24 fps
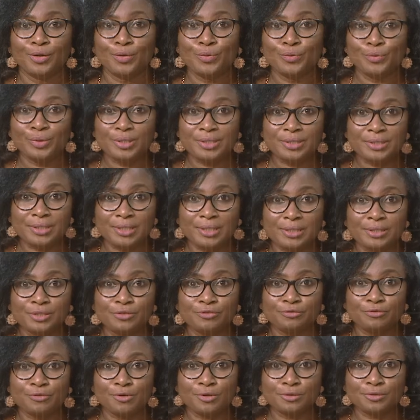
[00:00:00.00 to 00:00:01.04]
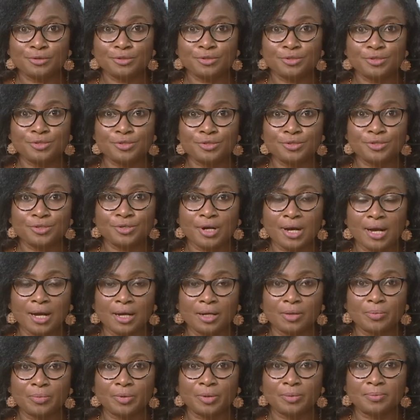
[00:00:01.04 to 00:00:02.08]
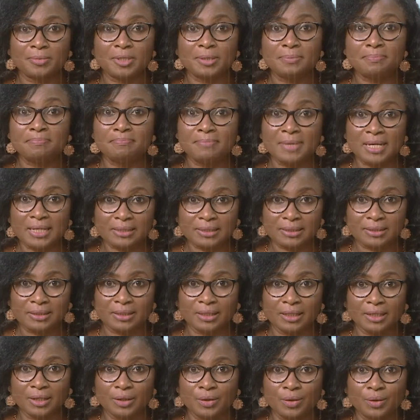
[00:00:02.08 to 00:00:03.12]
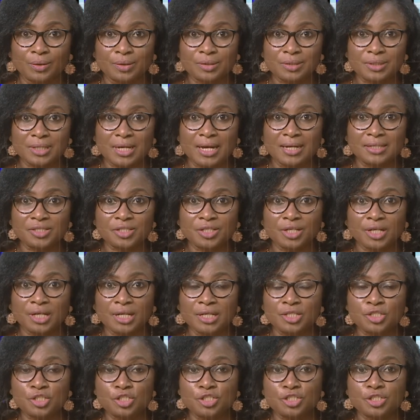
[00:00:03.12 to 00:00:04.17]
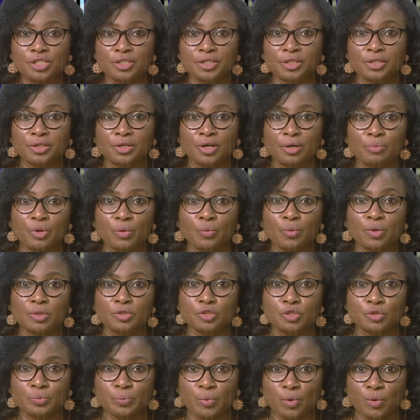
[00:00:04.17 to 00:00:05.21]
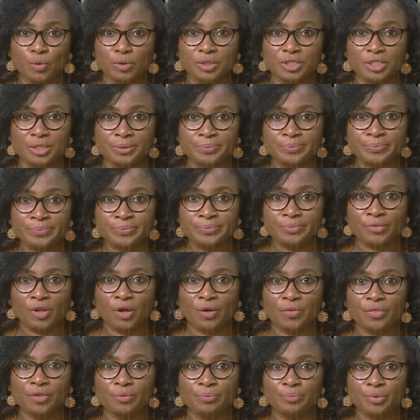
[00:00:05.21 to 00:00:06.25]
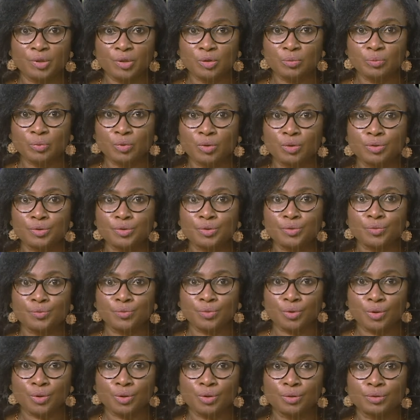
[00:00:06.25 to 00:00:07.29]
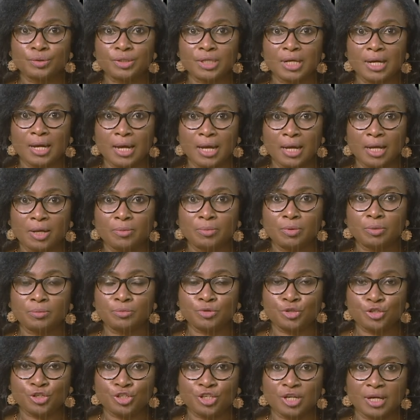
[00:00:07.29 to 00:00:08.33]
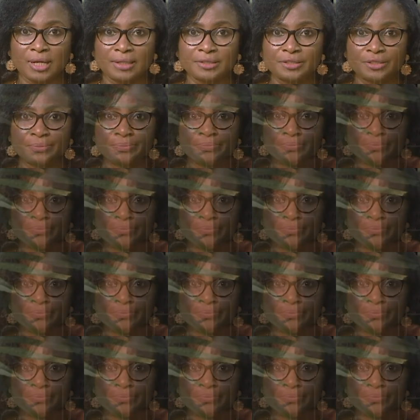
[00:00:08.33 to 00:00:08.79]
Wizkid's fourth studio album, Made in Lagos, has clinched the number one spot on the Billboard World Album Chart.